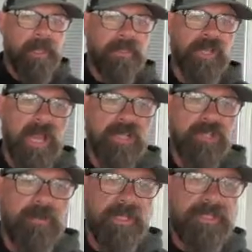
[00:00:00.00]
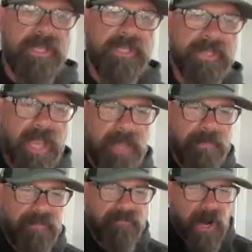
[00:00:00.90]
Joshua says,
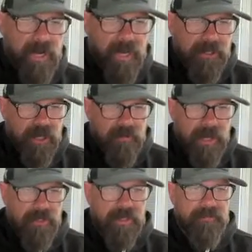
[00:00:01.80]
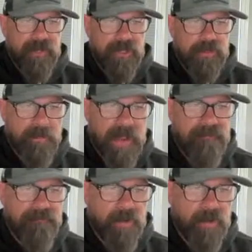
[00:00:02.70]
happy Friday, Jim. I just finished my
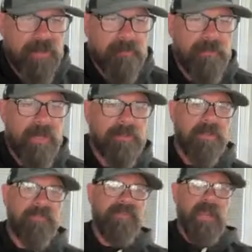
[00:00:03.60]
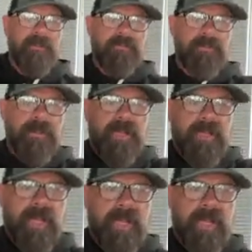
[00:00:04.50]
first month of Fire 3-1 and I